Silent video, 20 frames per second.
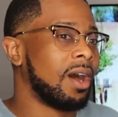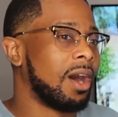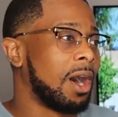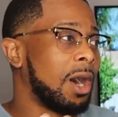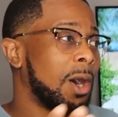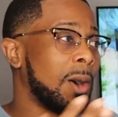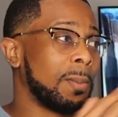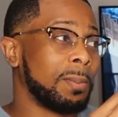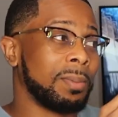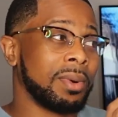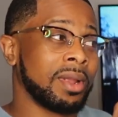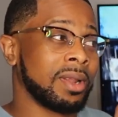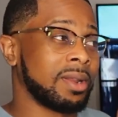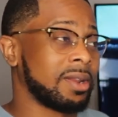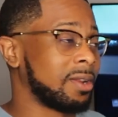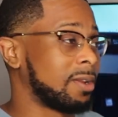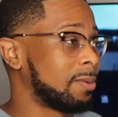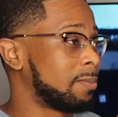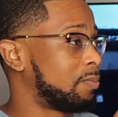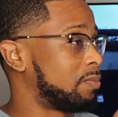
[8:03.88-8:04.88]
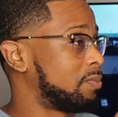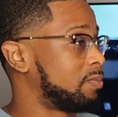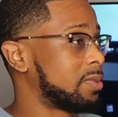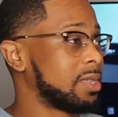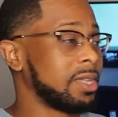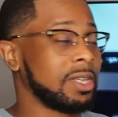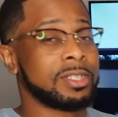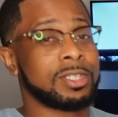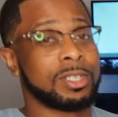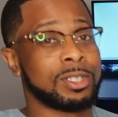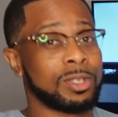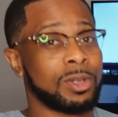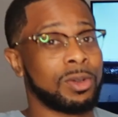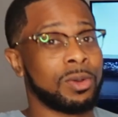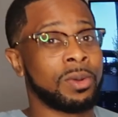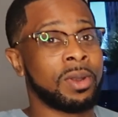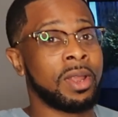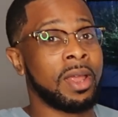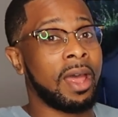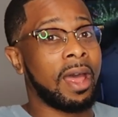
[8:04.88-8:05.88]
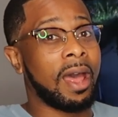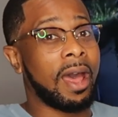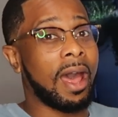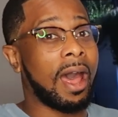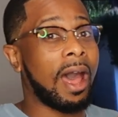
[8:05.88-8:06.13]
but to each his own.